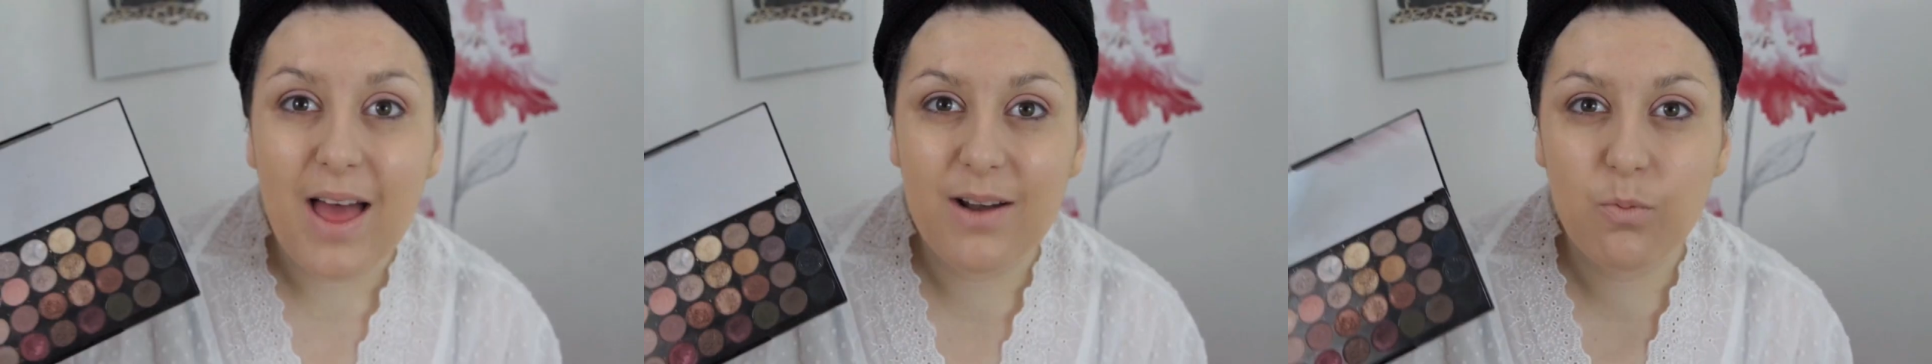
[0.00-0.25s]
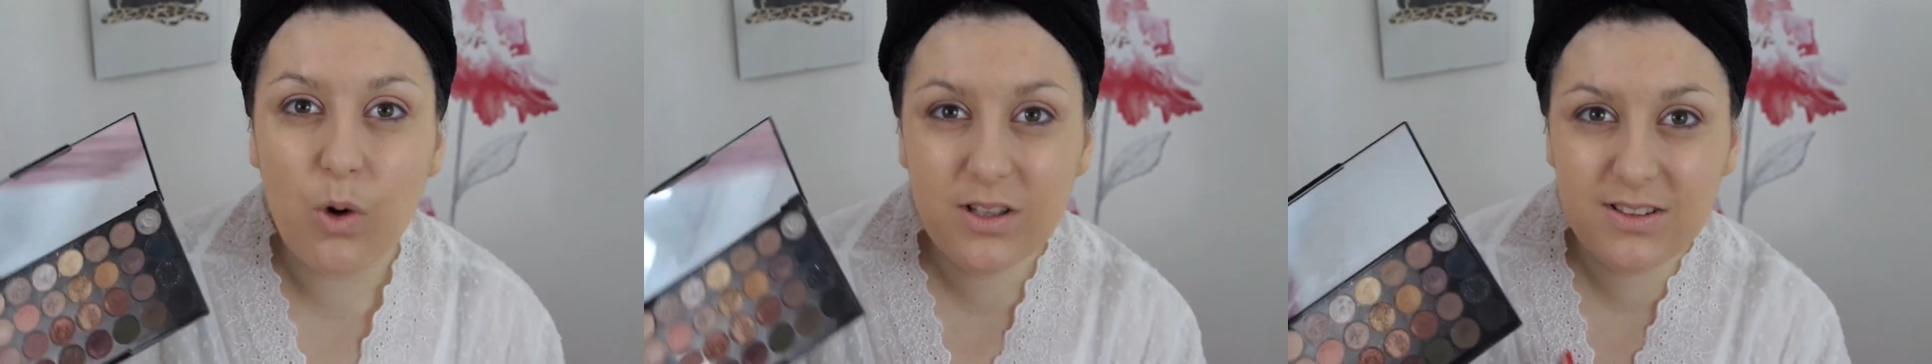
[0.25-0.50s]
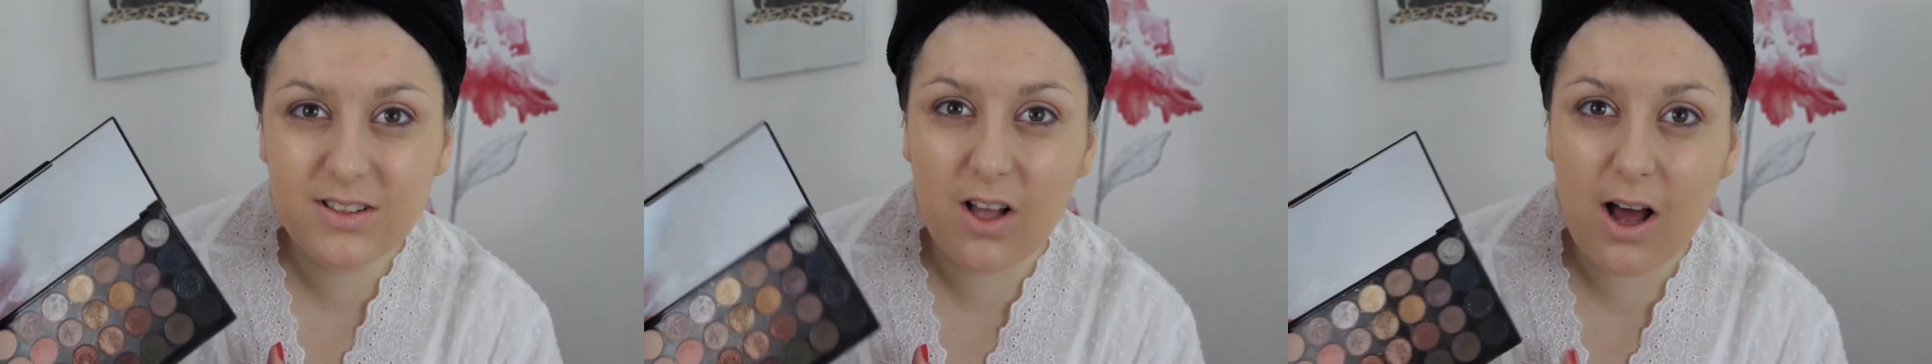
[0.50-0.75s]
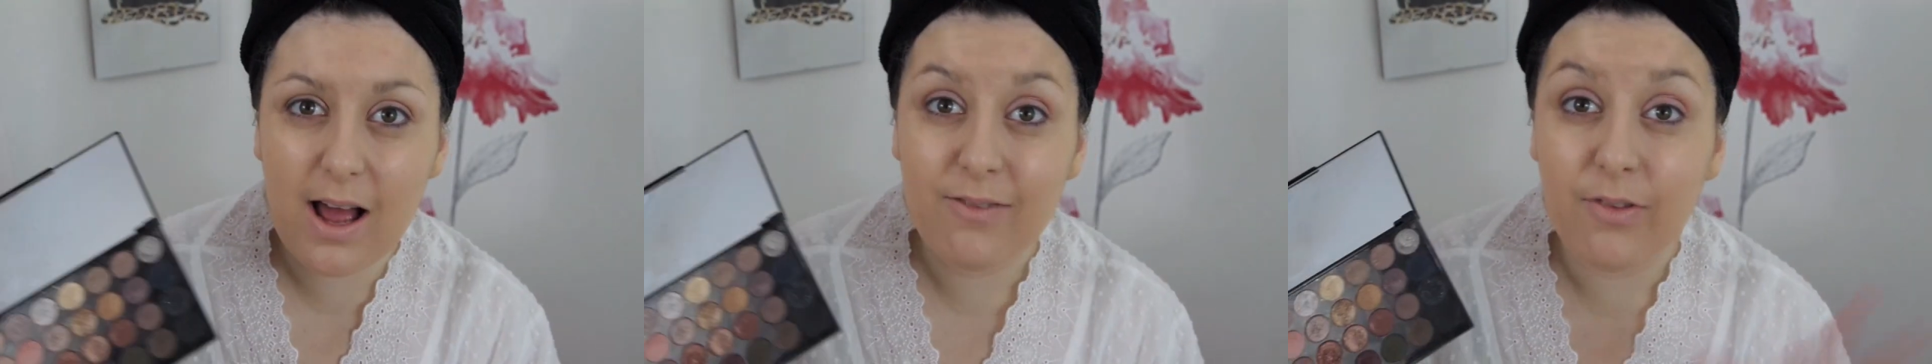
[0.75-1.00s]
Then once
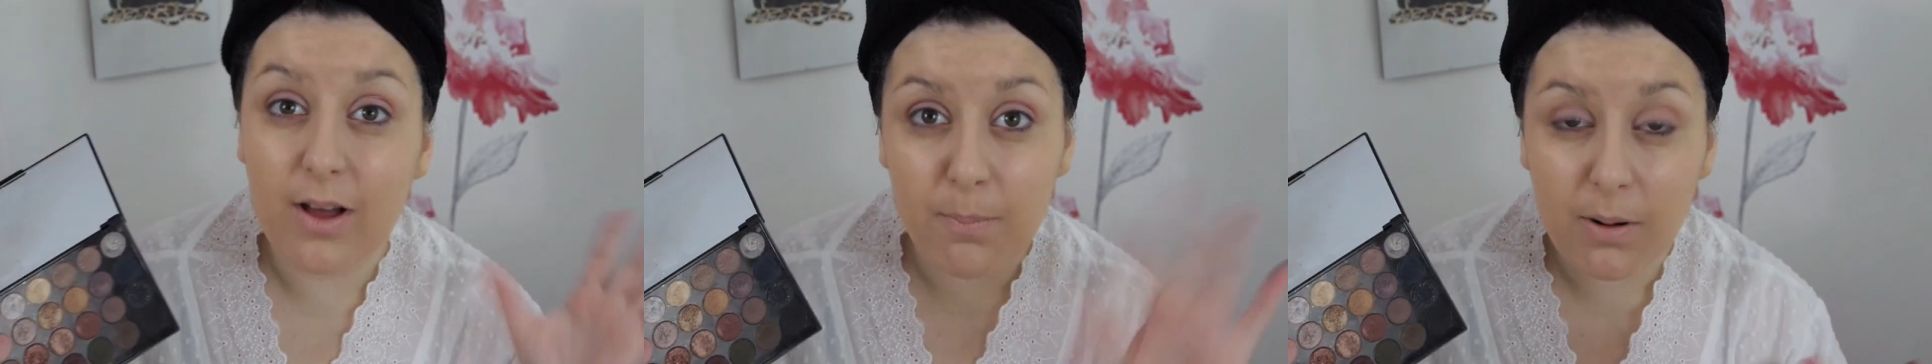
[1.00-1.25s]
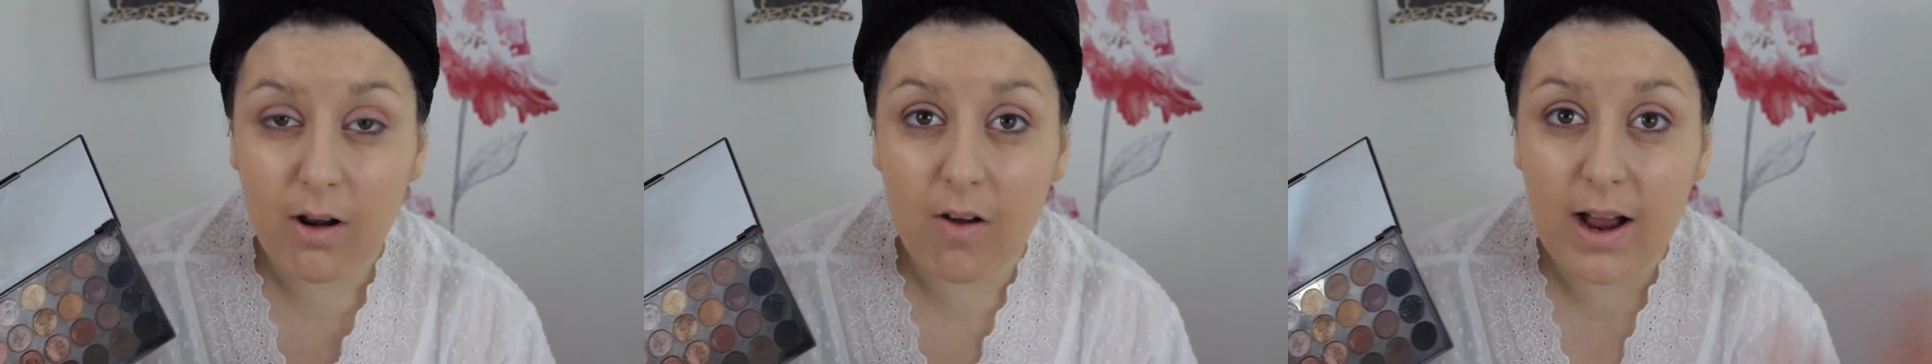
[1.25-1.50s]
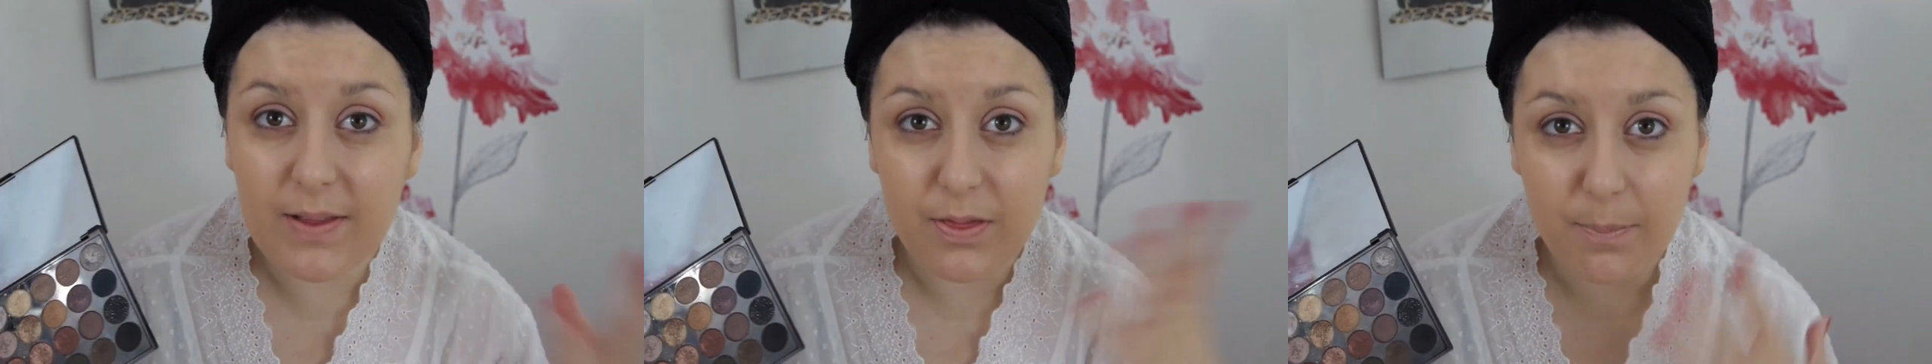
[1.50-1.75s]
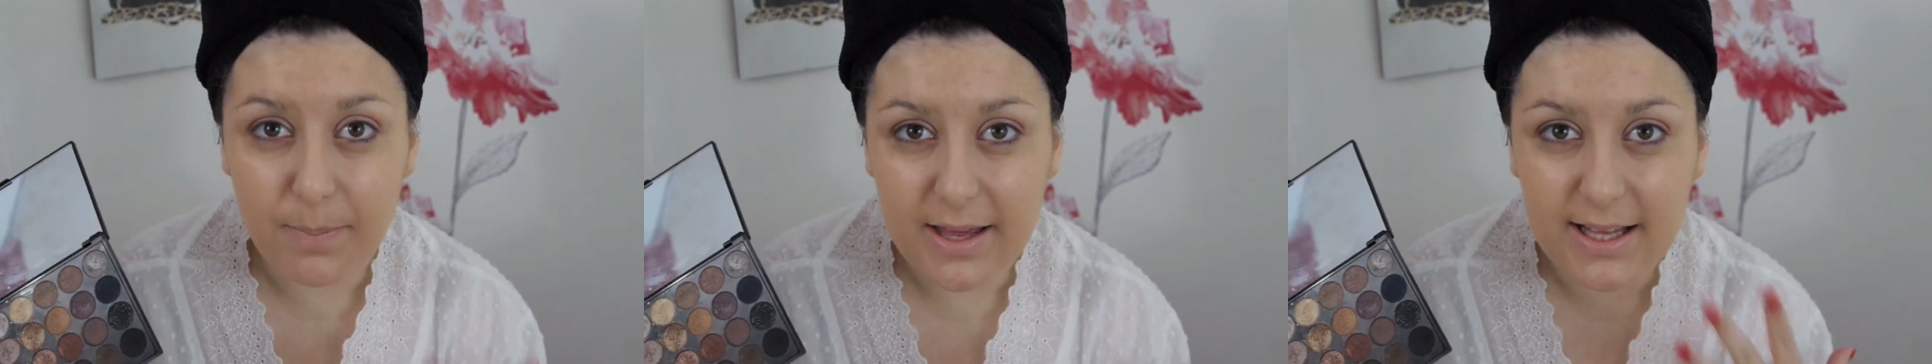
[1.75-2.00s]
I've
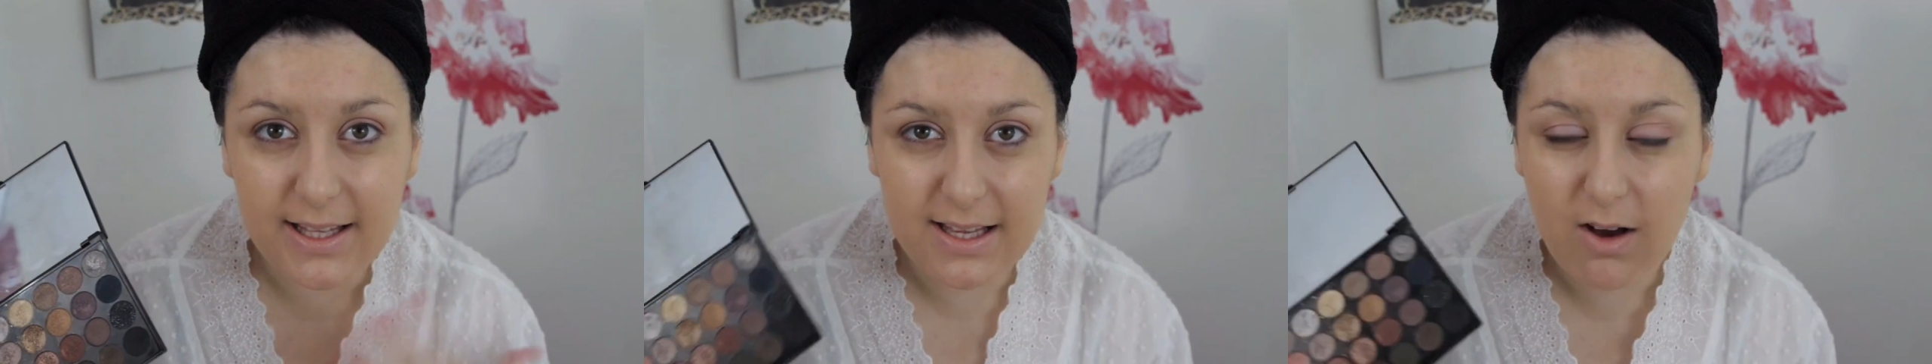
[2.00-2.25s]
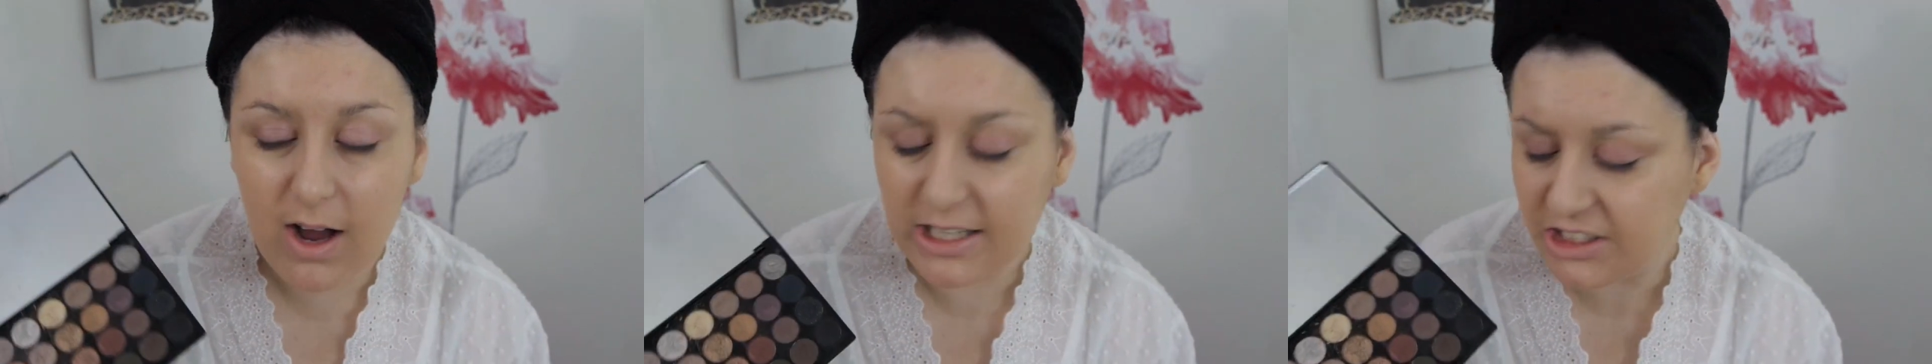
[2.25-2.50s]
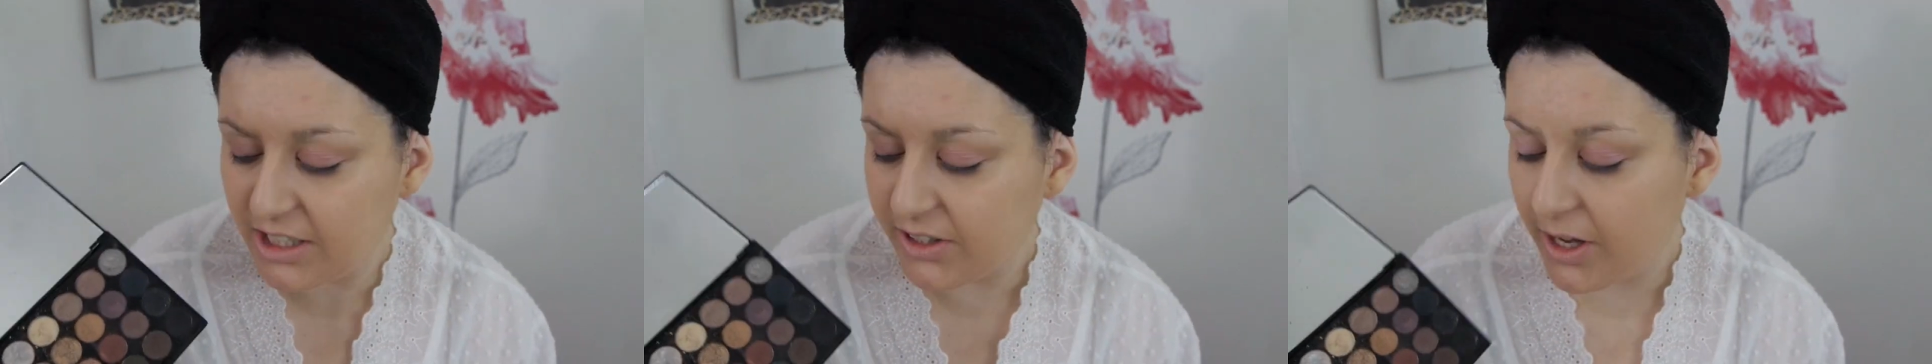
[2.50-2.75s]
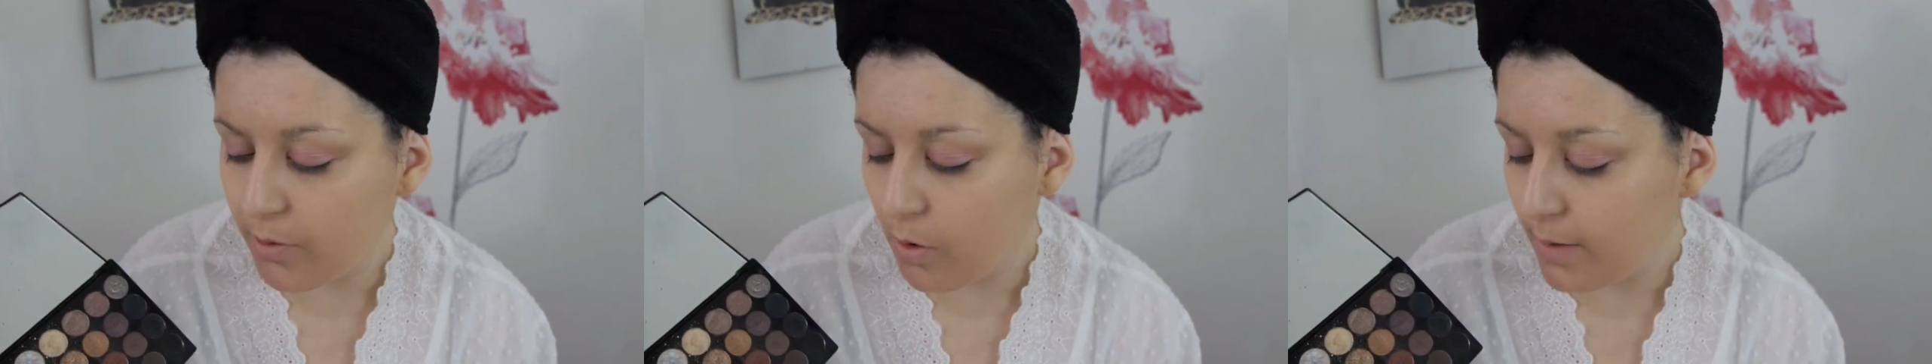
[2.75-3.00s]
applied the pinky
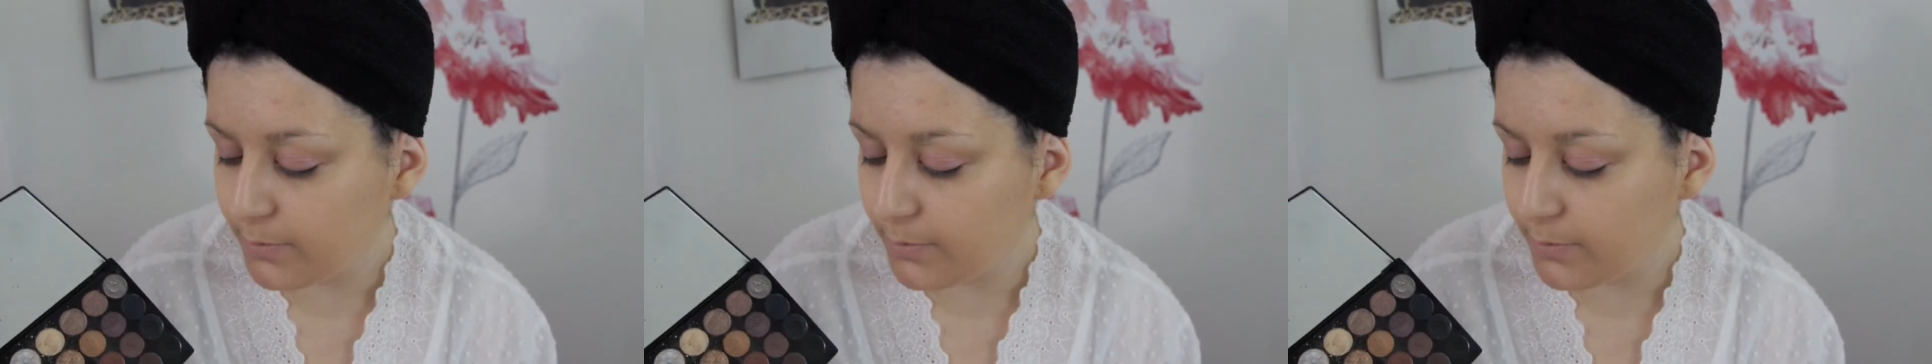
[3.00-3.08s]
eyeshadow,